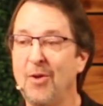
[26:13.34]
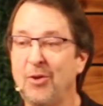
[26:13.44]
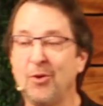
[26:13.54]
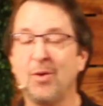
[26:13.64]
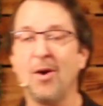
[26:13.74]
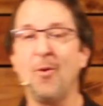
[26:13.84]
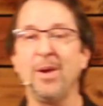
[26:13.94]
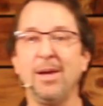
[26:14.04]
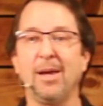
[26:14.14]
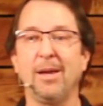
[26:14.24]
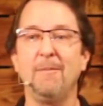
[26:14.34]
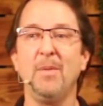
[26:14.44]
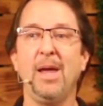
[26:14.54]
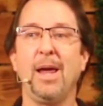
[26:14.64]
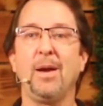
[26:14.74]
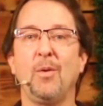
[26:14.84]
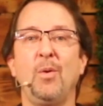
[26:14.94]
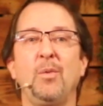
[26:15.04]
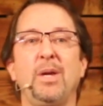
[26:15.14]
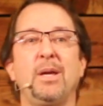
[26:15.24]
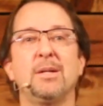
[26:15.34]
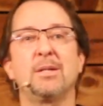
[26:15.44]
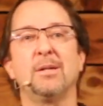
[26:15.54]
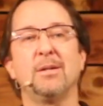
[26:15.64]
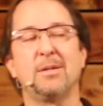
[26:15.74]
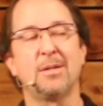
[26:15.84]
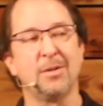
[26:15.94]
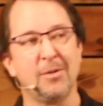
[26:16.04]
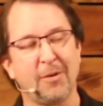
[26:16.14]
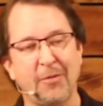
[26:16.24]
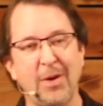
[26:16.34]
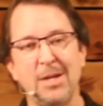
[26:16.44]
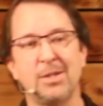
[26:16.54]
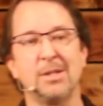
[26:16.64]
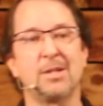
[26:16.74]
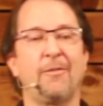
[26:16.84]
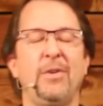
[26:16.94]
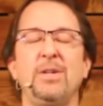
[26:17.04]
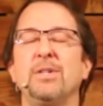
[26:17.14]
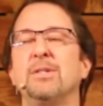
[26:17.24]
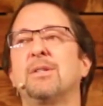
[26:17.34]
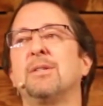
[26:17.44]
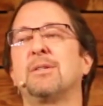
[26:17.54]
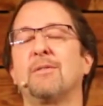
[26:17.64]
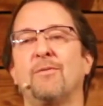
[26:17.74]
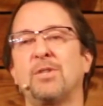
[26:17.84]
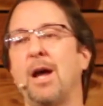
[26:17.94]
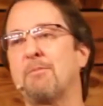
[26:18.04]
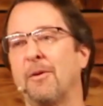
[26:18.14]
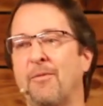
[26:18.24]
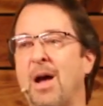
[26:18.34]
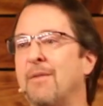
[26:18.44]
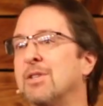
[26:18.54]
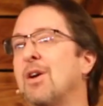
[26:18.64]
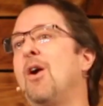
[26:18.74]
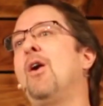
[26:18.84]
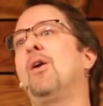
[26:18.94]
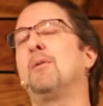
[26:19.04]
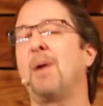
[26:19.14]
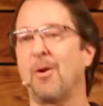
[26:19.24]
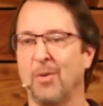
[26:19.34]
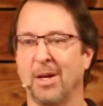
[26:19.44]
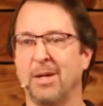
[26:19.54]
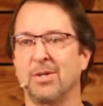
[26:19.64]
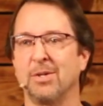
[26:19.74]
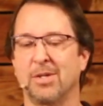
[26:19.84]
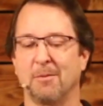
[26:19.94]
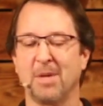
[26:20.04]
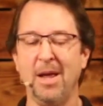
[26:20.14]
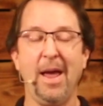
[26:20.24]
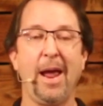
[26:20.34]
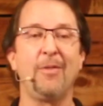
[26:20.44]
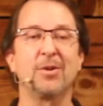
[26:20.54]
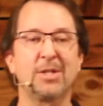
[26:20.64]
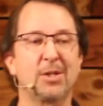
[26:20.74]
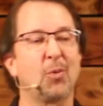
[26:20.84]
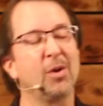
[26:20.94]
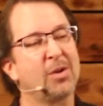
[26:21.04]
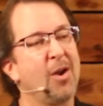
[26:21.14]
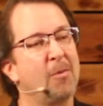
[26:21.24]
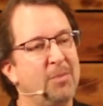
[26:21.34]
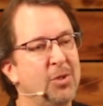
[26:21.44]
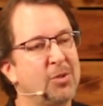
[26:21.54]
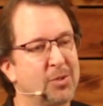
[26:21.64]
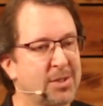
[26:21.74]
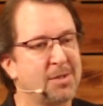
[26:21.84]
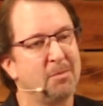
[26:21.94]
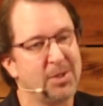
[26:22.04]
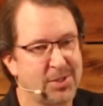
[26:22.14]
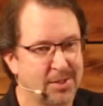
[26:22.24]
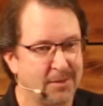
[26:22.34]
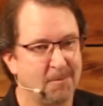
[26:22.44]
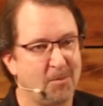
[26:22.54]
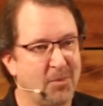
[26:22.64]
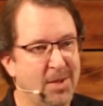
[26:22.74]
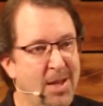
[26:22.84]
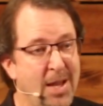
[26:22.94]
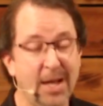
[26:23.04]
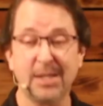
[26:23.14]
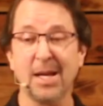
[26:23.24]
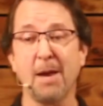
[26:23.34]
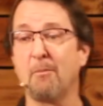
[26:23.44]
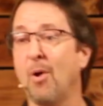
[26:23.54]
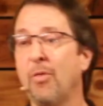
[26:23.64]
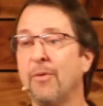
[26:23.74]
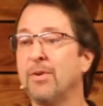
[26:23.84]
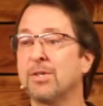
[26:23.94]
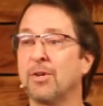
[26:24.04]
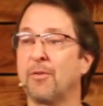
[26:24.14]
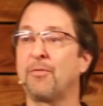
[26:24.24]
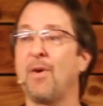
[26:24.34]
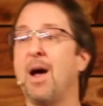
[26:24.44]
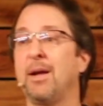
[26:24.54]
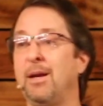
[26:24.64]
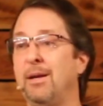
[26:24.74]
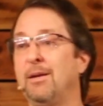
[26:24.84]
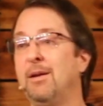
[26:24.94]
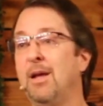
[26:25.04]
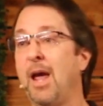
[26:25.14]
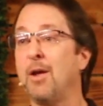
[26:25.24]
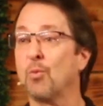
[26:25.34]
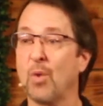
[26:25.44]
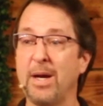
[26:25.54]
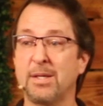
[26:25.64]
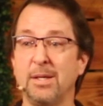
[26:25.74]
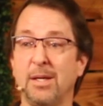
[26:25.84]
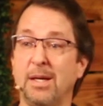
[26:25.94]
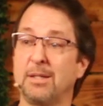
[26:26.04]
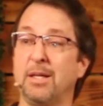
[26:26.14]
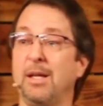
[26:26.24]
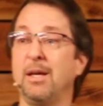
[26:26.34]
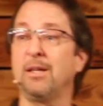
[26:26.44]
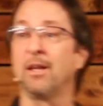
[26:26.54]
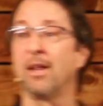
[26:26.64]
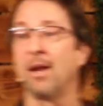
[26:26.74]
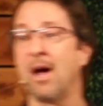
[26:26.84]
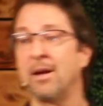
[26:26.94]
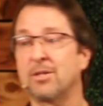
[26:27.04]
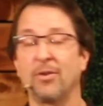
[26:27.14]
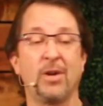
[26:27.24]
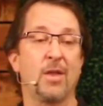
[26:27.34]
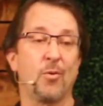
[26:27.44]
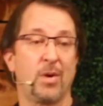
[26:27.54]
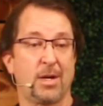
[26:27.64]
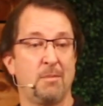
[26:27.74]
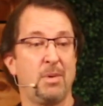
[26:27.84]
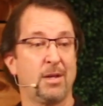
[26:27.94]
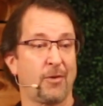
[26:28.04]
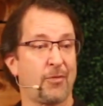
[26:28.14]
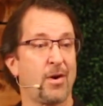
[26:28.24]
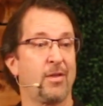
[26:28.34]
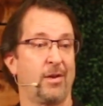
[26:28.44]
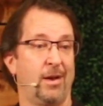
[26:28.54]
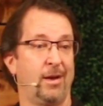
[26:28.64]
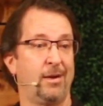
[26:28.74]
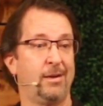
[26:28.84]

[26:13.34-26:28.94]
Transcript: You go in, and when we get to, to Ephesians, Ephesians is chapter 5 is all about relationships. And there's this word called mutual submission. It's like both of us are fighting and racing to get to the end of the line so the other one can be in the front of the line.